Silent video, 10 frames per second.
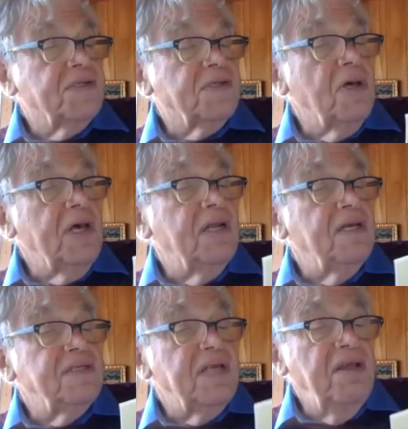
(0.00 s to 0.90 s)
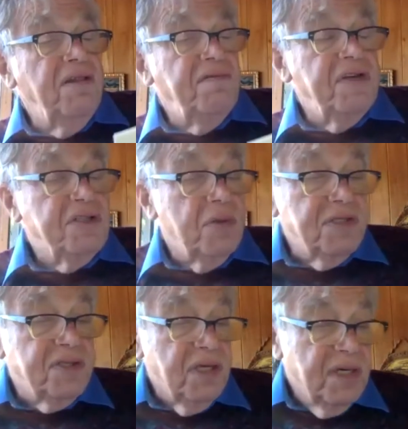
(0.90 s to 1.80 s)
societies,
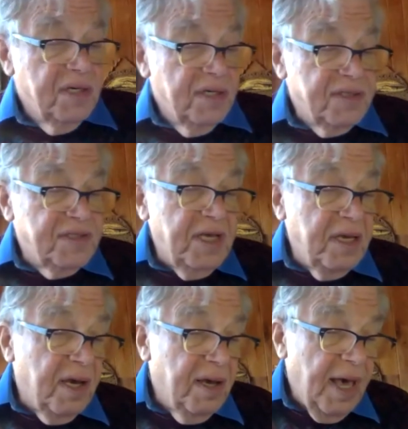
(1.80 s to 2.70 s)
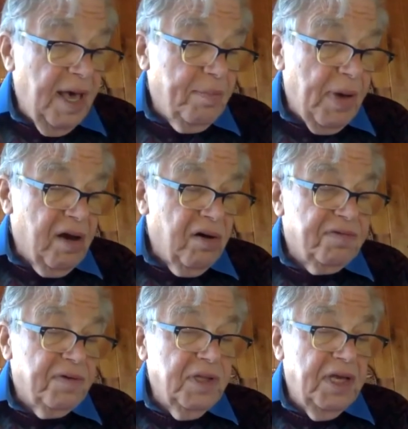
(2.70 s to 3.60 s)
individuals seek a
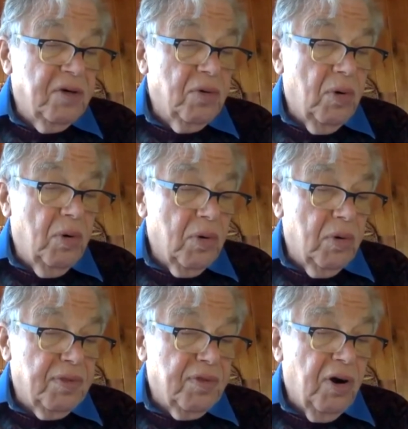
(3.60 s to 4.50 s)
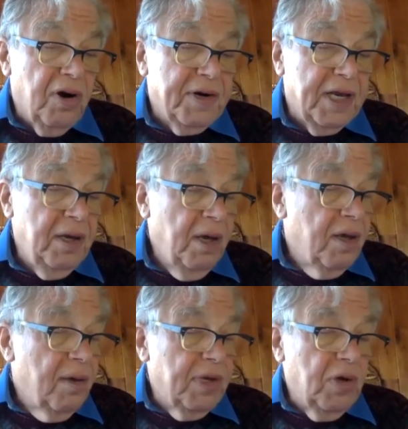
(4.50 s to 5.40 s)
powerful leader or authority
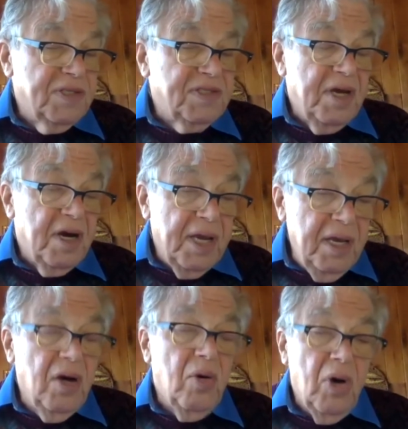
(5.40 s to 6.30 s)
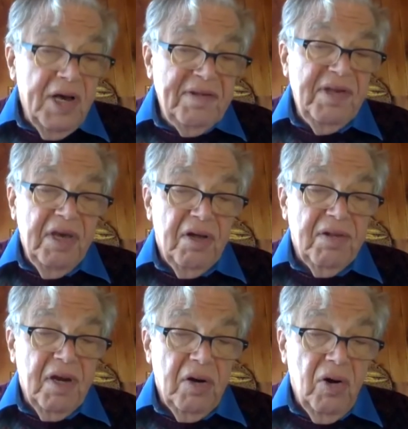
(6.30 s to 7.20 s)
because their ego
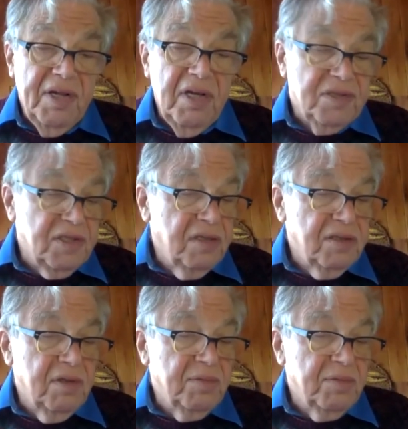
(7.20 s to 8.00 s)
ideal, their ideal sense of